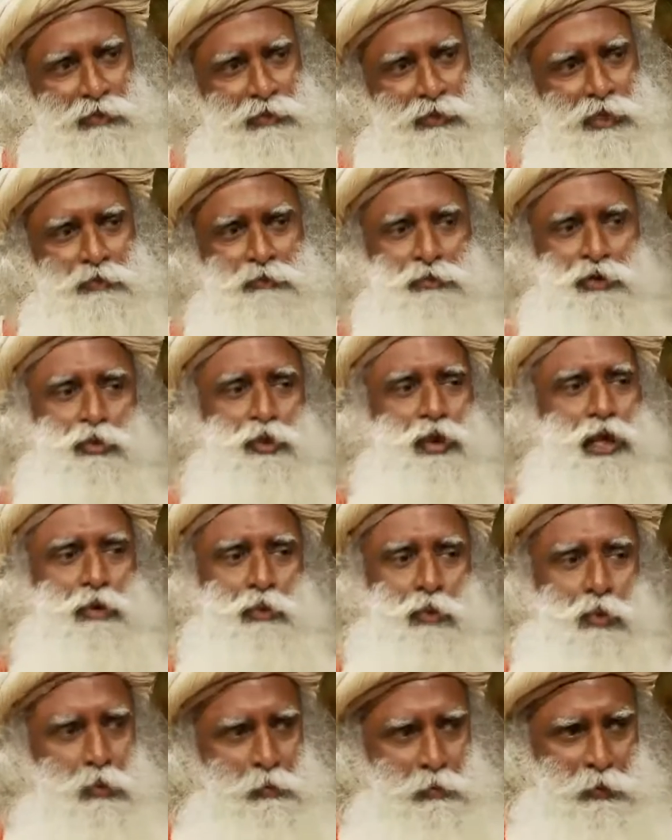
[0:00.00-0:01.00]
that we don't
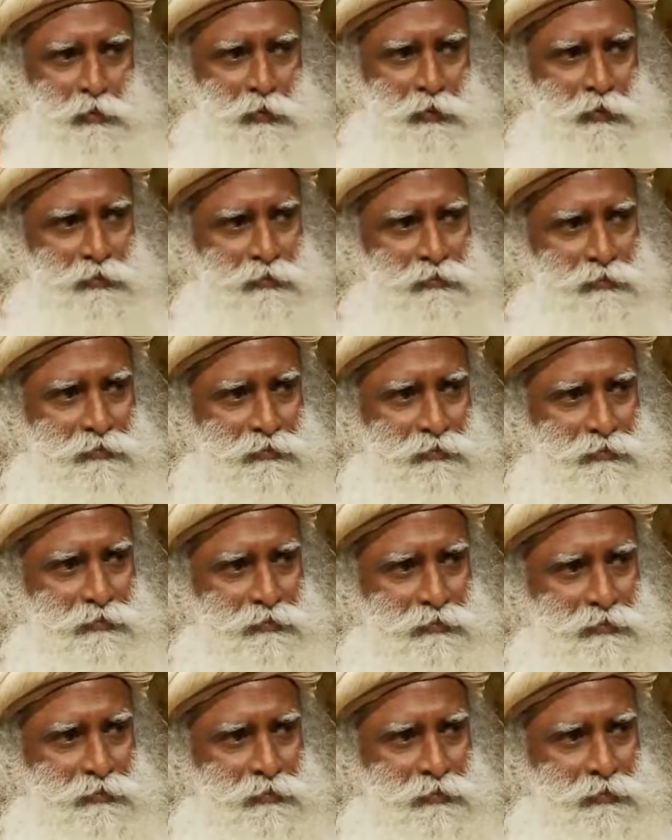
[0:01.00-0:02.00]
have old people.
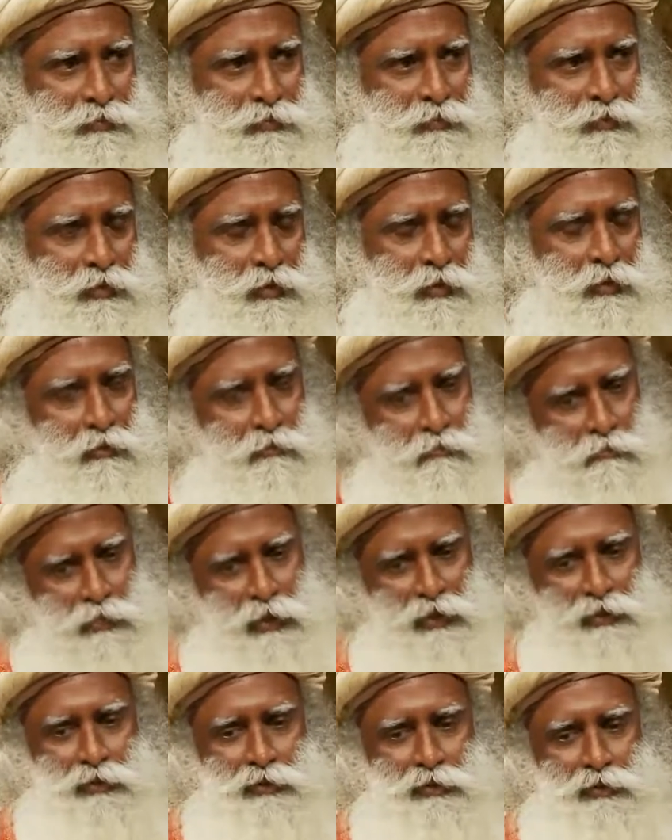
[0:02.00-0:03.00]

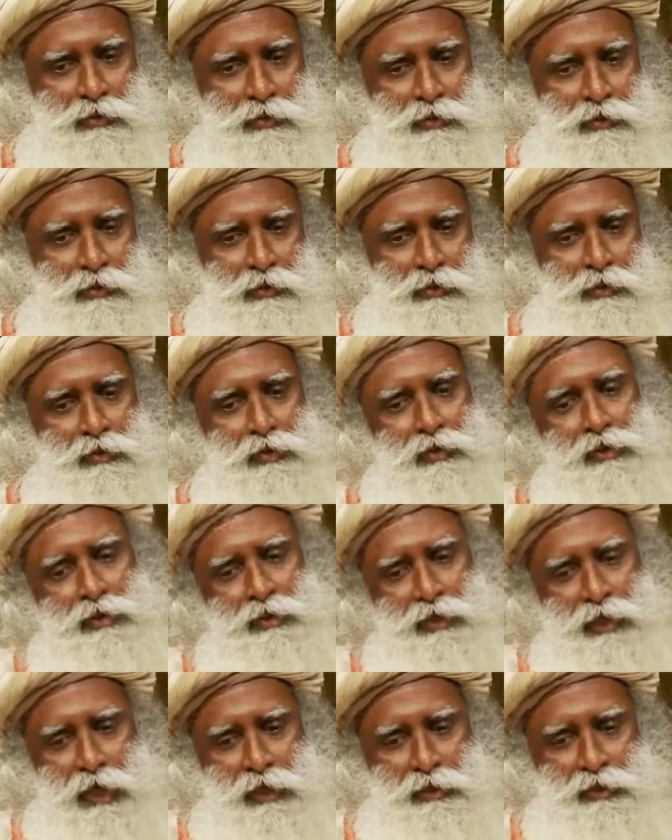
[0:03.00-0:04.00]
But this
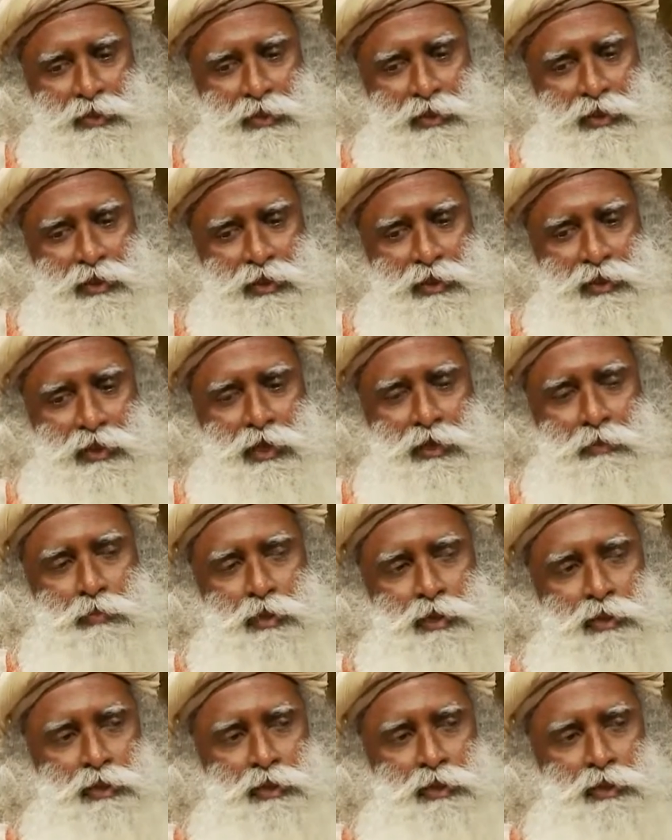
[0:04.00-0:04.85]
tragedy can be